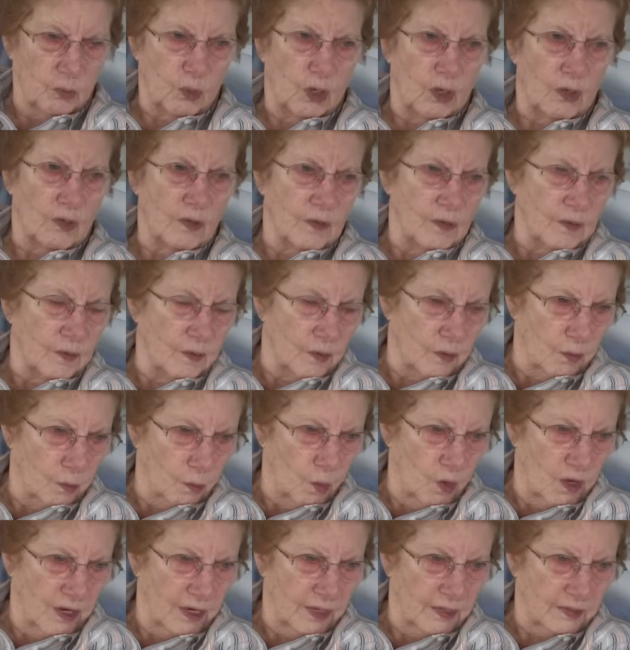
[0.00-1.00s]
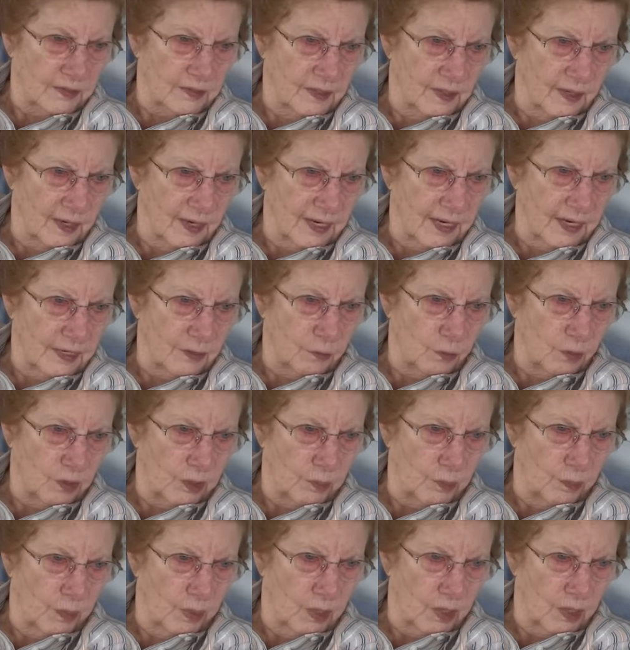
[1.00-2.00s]
Well, the one at the lake
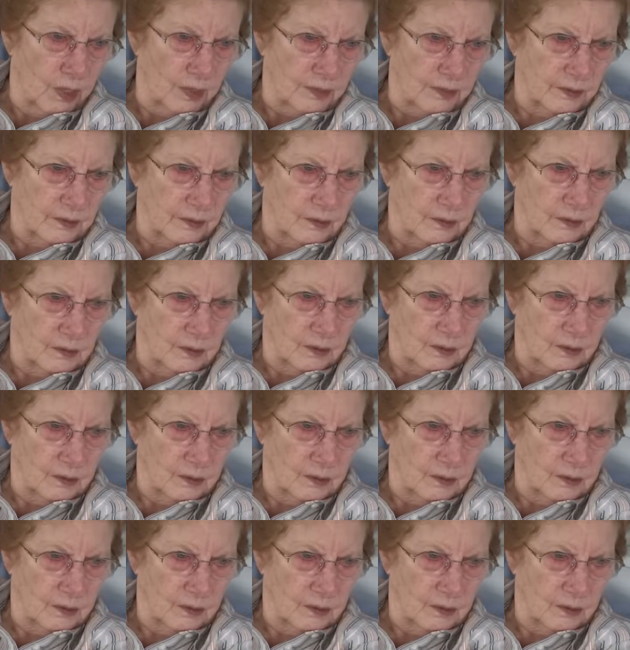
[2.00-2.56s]
we bought.